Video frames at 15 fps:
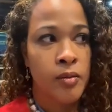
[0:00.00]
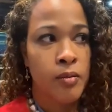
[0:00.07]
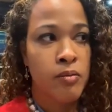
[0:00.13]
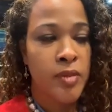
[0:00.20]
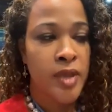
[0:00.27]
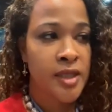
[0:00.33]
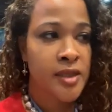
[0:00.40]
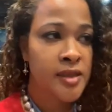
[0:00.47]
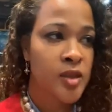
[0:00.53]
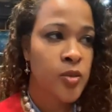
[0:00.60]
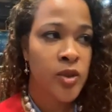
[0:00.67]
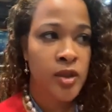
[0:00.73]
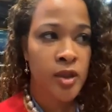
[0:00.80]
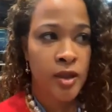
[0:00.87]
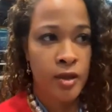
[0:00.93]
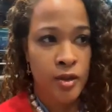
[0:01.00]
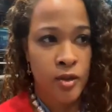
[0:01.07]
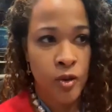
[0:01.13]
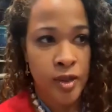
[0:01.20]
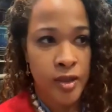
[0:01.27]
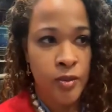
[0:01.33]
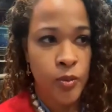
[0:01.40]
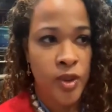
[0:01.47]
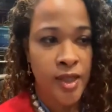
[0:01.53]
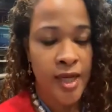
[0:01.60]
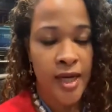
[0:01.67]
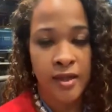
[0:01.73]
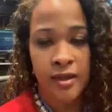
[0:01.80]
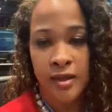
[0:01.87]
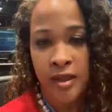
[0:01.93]
mixed in with
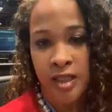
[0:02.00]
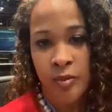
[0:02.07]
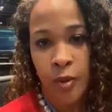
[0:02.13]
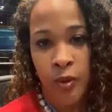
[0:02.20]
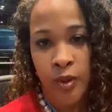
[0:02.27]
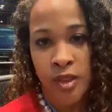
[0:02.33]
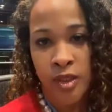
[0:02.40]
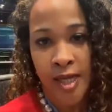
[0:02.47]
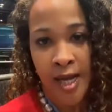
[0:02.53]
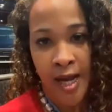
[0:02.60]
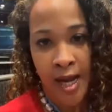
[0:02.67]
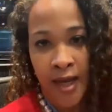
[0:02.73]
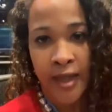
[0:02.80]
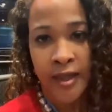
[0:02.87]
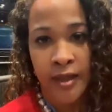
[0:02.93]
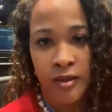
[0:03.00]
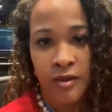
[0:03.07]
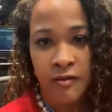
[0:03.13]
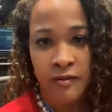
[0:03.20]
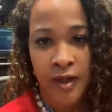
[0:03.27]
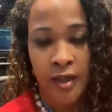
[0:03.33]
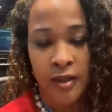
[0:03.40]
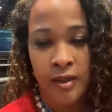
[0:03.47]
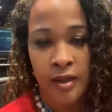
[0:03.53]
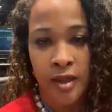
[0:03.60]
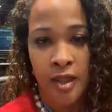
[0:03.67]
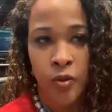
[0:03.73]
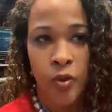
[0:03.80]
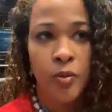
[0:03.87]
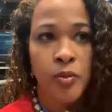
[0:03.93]
Catholic spirits to hide the fact that
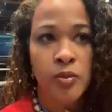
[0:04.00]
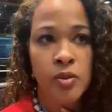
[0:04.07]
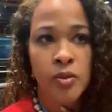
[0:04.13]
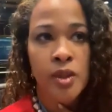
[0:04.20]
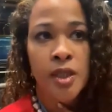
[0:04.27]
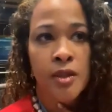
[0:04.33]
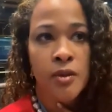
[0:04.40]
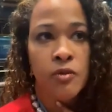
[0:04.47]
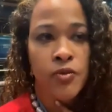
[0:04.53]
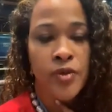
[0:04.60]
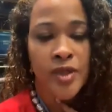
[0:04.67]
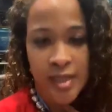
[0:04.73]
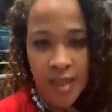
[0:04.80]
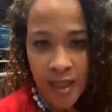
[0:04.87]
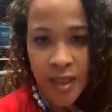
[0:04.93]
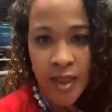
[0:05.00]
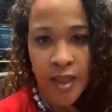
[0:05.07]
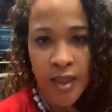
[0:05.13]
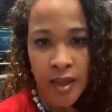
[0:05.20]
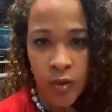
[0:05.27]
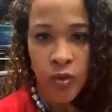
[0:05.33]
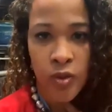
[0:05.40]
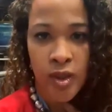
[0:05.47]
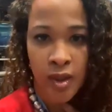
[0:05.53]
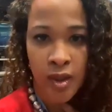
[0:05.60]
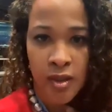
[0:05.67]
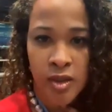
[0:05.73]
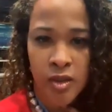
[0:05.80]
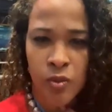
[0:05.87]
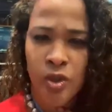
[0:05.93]
they were retaining their own
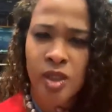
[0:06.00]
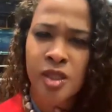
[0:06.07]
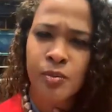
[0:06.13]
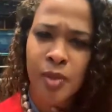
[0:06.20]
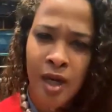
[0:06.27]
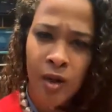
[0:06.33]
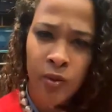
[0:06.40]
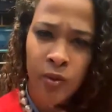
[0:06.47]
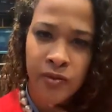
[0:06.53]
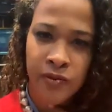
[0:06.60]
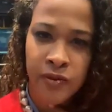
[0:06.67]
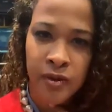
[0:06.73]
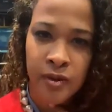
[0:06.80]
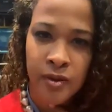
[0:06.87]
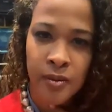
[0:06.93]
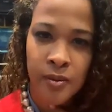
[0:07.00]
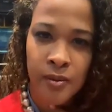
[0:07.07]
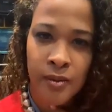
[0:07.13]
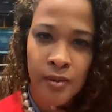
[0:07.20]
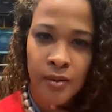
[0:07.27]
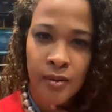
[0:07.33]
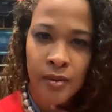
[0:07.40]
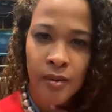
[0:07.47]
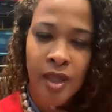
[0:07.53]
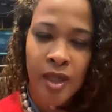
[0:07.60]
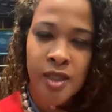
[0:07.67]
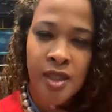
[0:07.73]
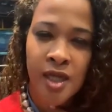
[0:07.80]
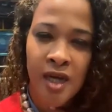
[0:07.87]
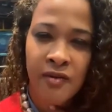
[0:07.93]
culture, which is powerful.
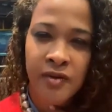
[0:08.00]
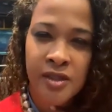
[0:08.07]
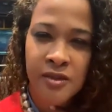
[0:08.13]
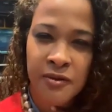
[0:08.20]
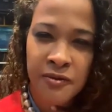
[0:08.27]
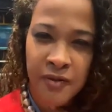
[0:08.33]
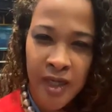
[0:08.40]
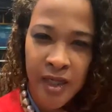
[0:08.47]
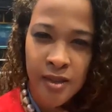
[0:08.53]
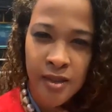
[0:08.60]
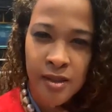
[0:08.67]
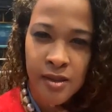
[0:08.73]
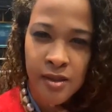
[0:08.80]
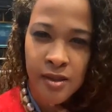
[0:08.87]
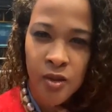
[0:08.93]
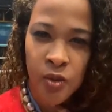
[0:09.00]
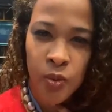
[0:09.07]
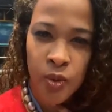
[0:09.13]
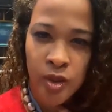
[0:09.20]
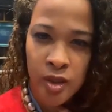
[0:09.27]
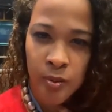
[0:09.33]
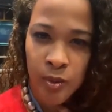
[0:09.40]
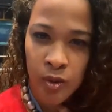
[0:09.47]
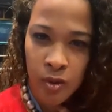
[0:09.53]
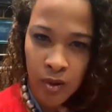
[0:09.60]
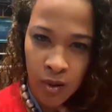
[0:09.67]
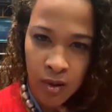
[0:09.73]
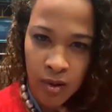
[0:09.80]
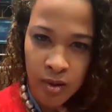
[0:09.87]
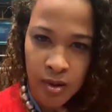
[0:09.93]
Imagine having to fight to worship your
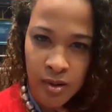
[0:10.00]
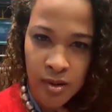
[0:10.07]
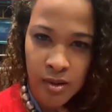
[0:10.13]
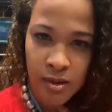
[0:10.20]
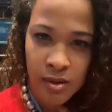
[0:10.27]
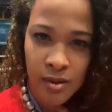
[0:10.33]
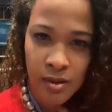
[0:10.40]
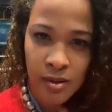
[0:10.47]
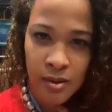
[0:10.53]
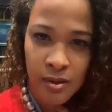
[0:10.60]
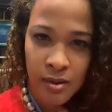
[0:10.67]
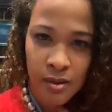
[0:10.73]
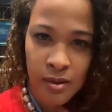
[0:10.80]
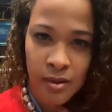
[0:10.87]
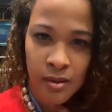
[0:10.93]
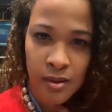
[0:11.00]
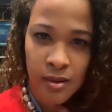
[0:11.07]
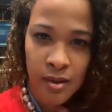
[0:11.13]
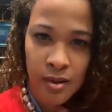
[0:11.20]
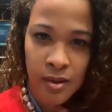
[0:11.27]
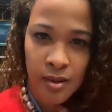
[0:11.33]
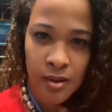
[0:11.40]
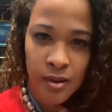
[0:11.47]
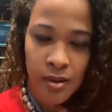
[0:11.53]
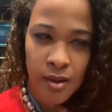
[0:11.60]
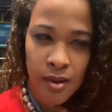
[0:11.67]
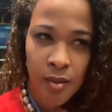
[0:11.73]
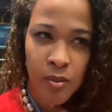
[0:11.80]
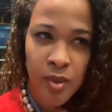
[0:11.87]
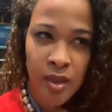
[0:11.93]
gods
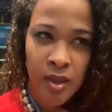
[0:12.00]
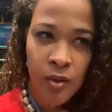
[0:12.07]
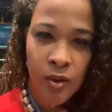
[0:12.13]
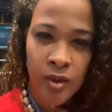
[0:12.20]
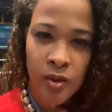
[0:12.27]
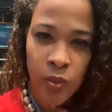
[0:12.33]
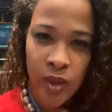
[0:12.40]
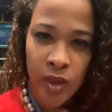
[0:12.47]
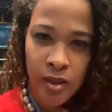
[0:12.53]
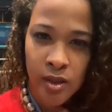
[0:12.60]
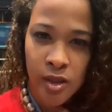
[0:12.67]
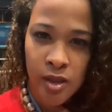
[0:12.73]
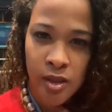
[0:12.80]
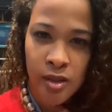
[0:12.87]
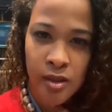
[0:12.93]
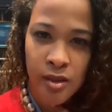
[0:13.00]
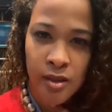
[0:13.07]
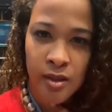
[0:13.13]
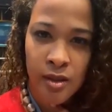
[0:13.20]
and being called a witch